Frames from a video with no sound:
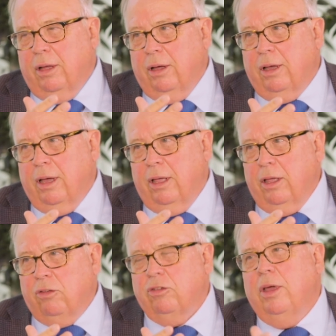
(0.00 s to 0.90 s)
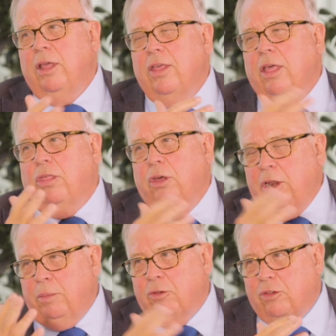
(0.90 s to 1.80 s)
Okay, so in that
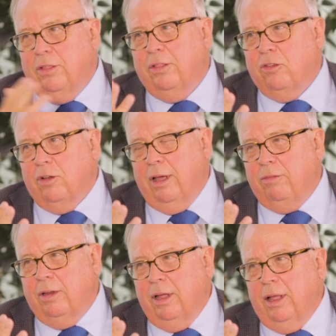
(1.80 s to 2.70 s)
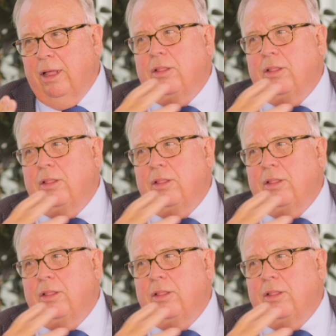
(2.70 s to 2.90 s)
30% that's left, mm.